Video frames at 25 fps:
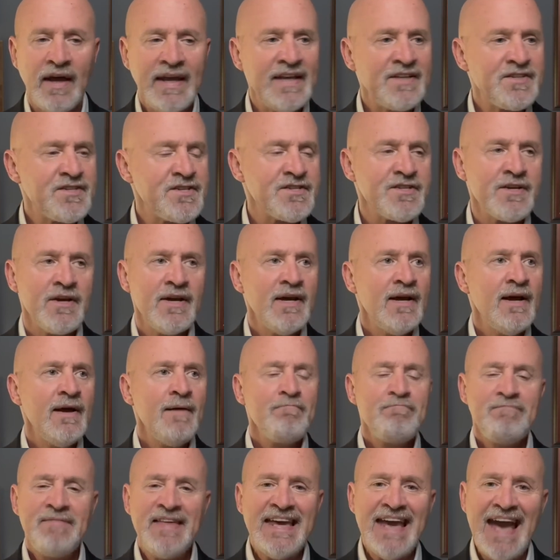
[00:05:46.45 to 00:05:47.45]
It's
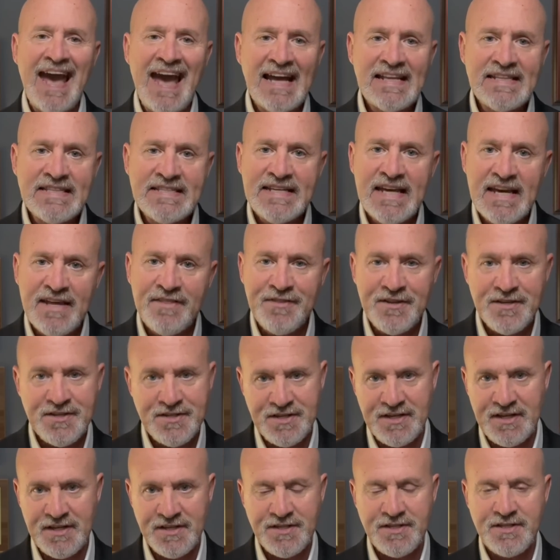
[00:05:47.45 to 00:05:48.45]
the
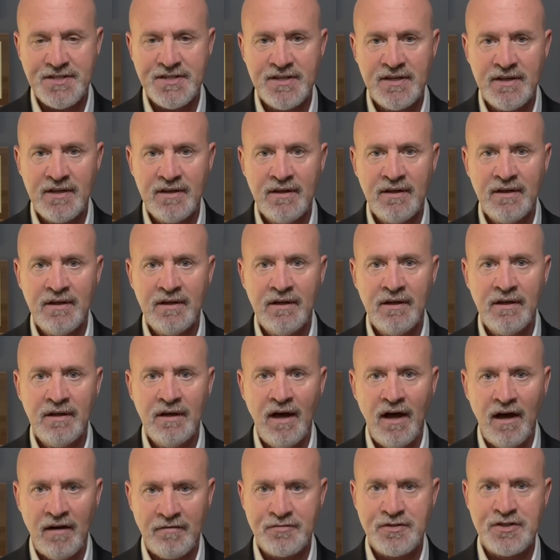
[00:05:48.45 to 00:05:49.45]
antithesis
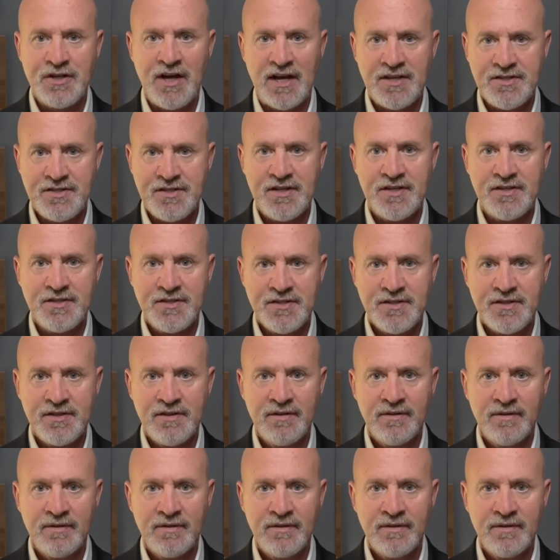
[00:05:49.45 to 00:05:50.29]
of justice.